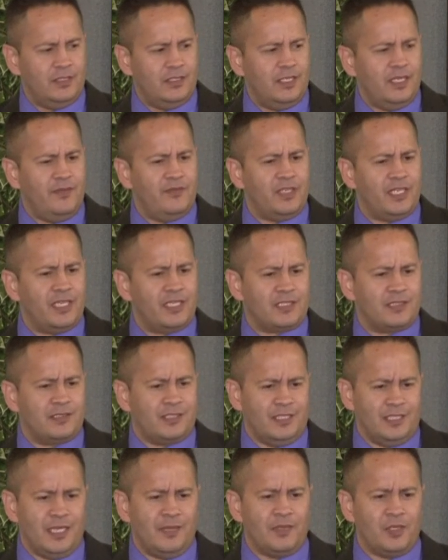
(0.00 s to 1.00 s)
Any of you
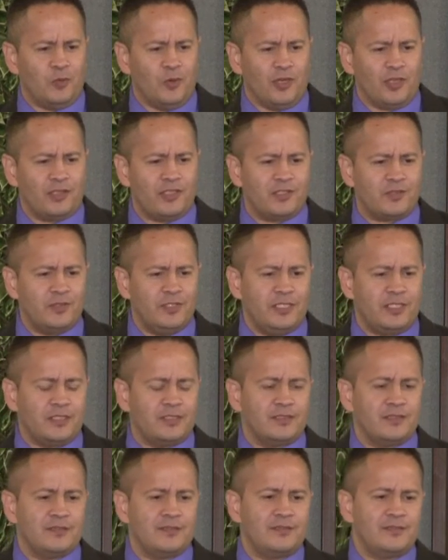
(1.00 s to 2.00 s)
get condemned at work this
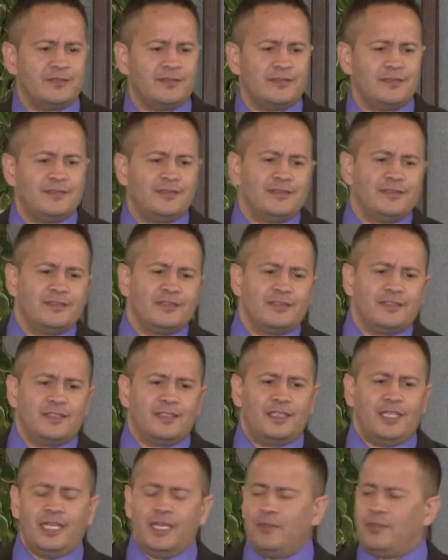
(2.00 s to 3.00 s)
week?
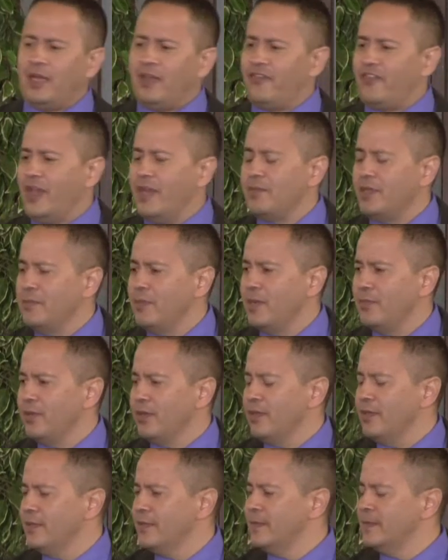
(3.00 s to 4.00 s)
Condemned by a family
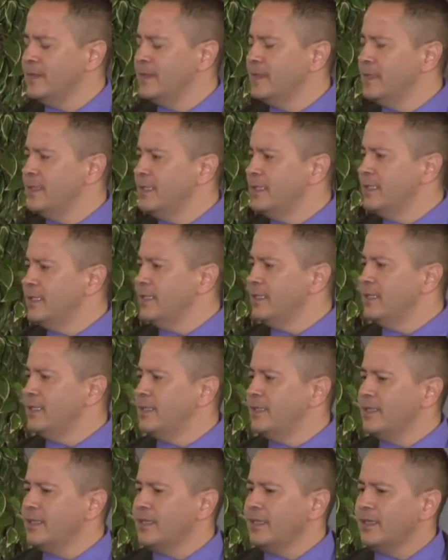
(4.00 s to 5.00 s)
member?
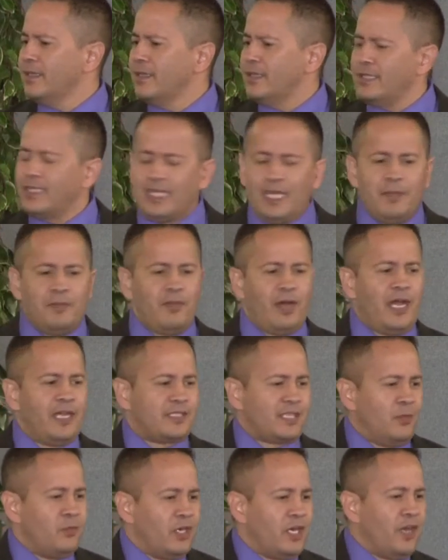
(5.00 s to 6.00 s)
Condemned by
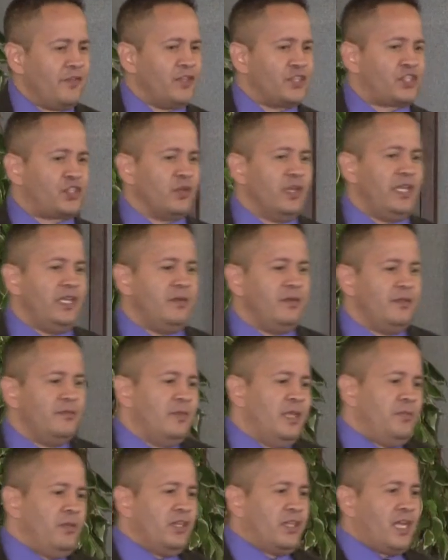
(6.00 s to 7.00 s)
someone on the street?
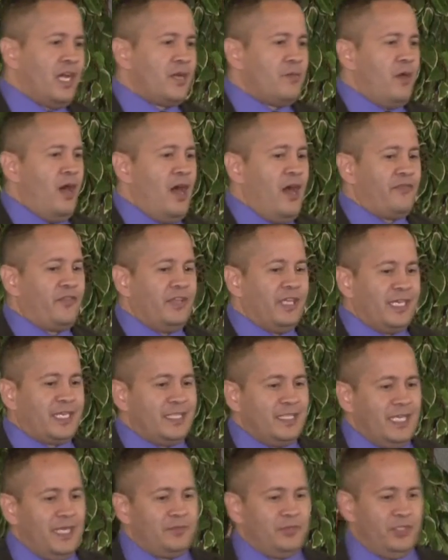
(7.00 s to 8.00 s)
Maybe you cut them off and they
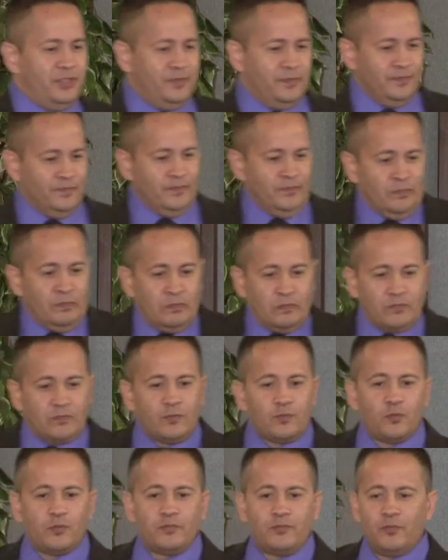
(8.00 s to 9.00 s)
condemned you
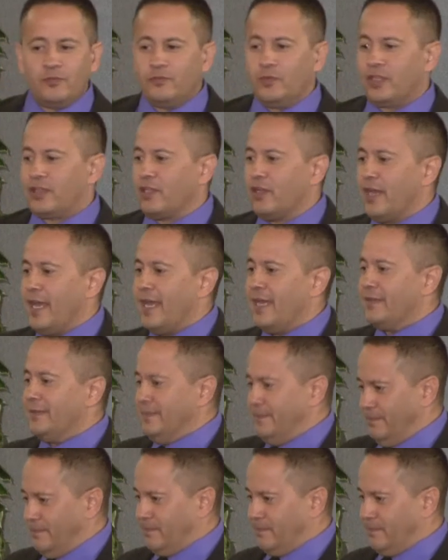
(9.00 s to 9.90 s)
with their hand?